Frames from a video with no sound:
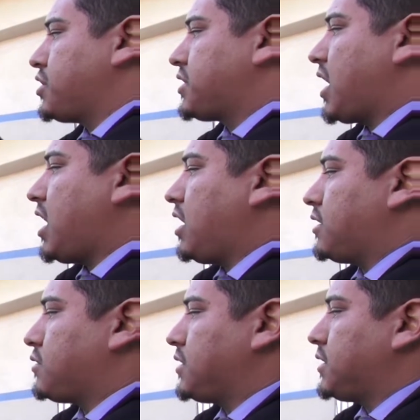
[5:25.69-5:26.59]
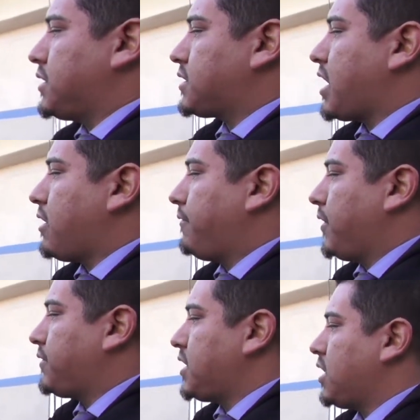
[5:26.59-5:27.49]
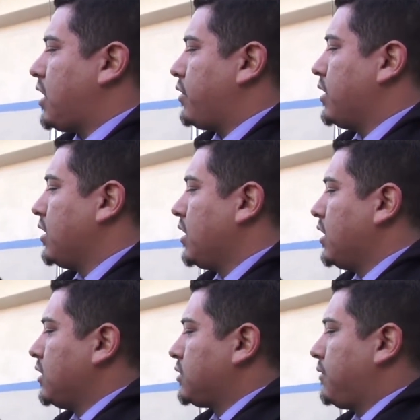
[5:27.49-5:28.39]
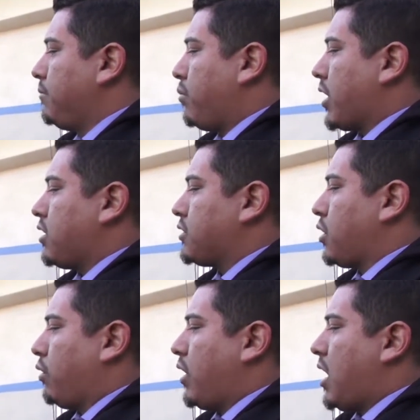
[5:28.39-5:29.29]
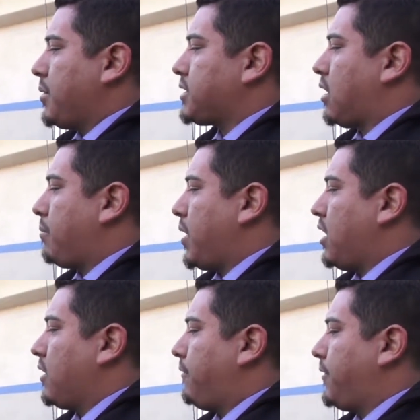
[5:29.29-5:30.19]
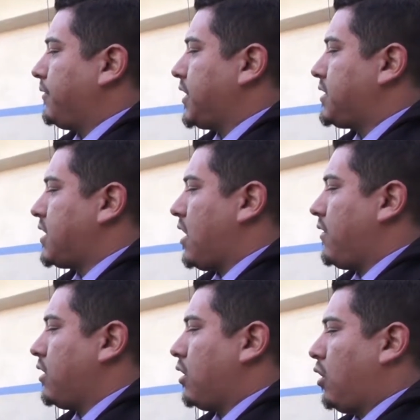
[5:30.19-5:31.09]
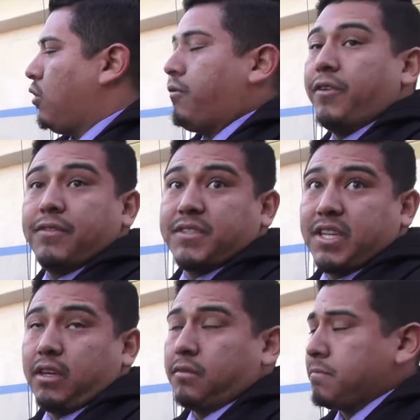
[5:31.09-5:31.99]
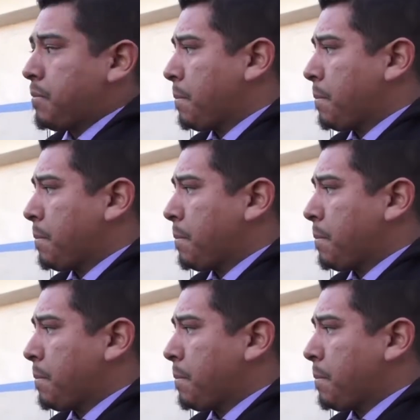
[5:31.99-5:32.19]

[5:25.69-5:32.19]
just getting it. So it's a discount of 1500, bringing your total MSRP of 57,015.